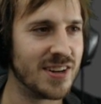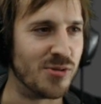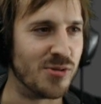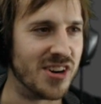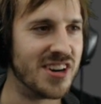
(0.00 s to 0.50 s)

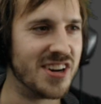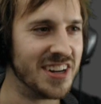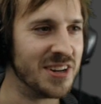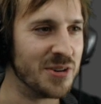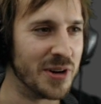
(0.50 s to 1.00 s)

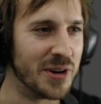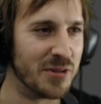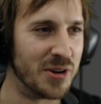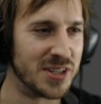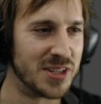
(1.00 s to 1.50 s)

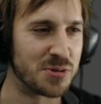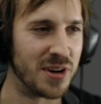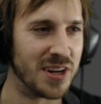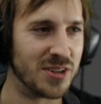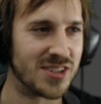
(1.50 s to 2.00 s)
Whatever he's
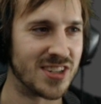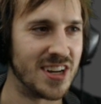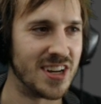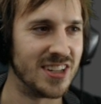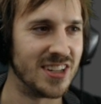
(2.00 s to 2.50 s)
trying to
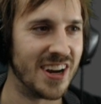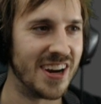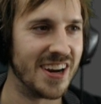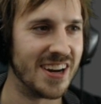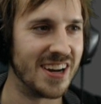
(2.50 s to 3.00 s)
say,
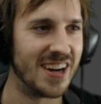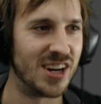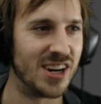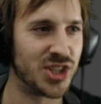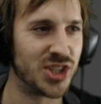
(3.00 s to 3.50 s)

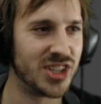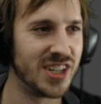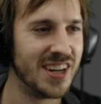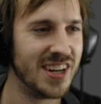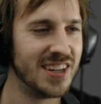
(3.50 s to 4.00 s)
yeah.
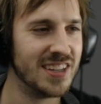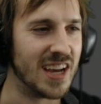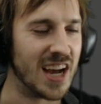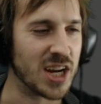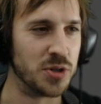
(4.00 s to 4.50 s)

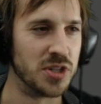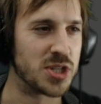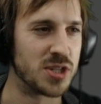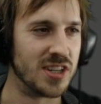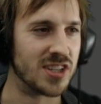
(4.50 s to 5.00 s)
Actually,
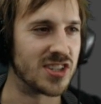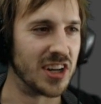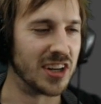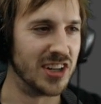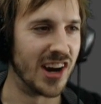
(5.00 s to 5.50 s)
he's, he's
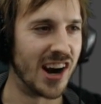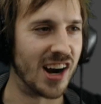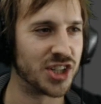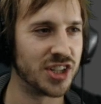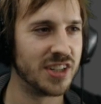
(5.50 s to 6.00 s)
saying yeah.